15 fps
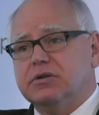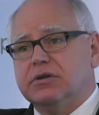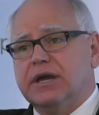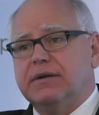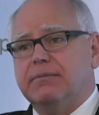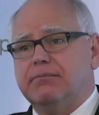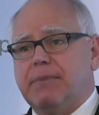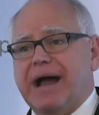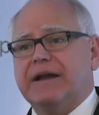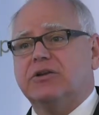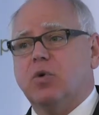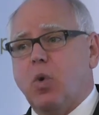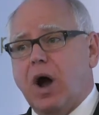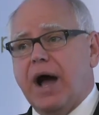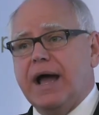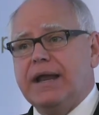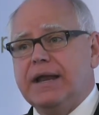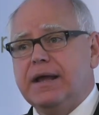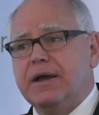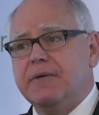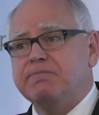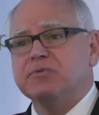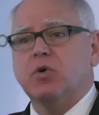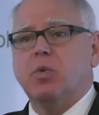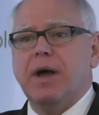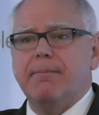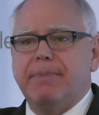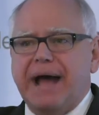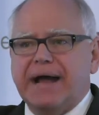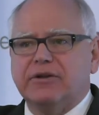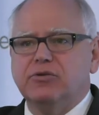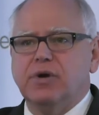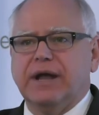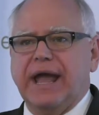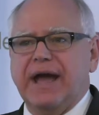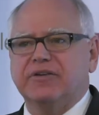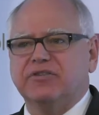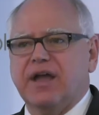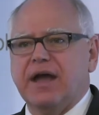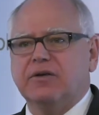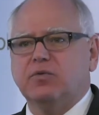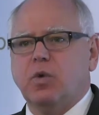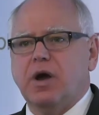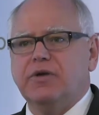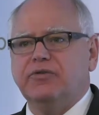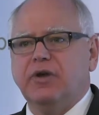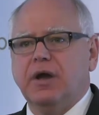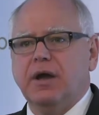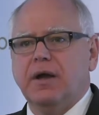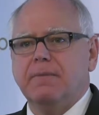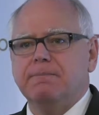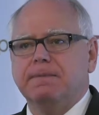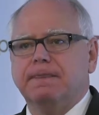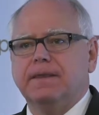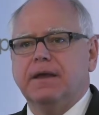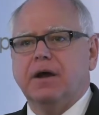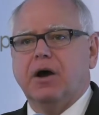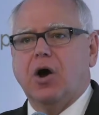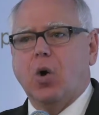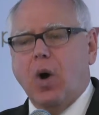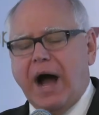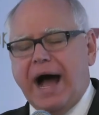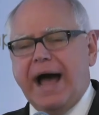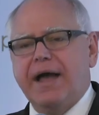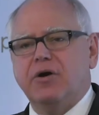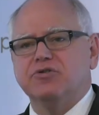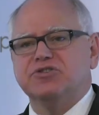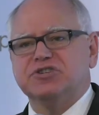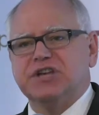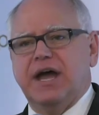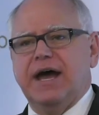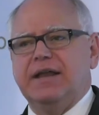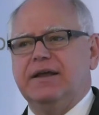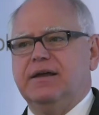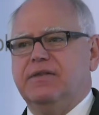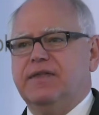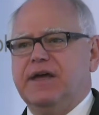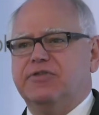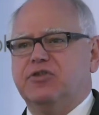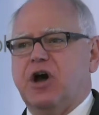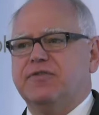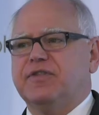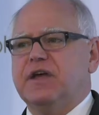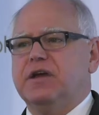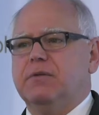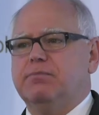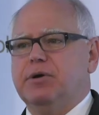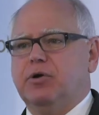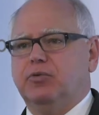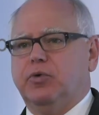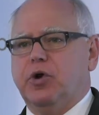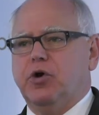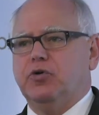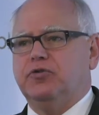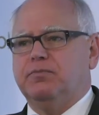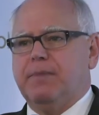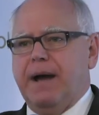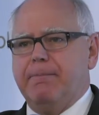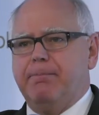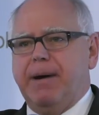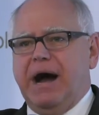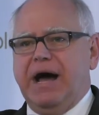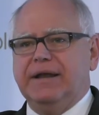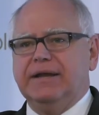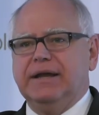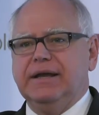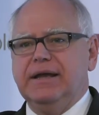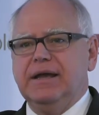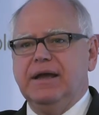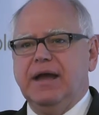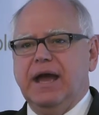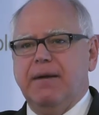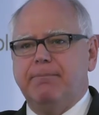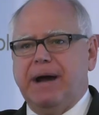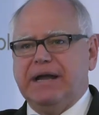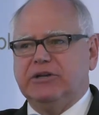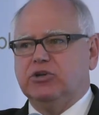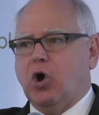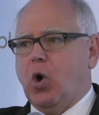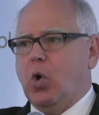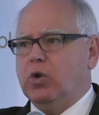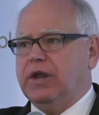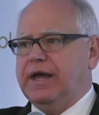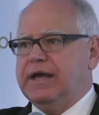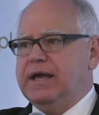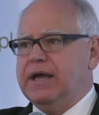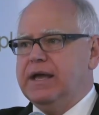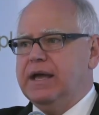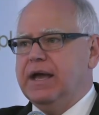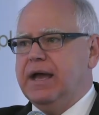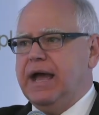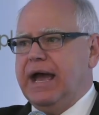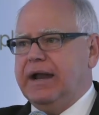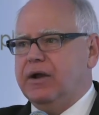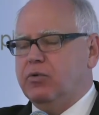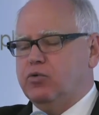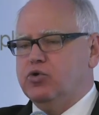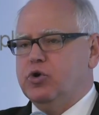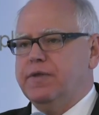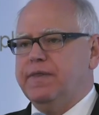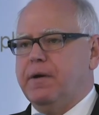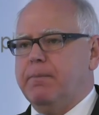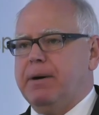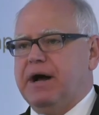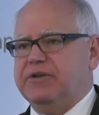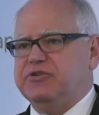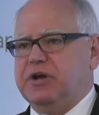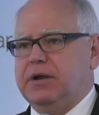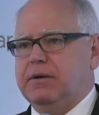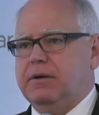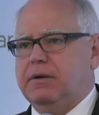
that Mike DeWine went back to a gas tax was Ohio said they thought they could build roads by bonding and by tolling, and it ruined their budget.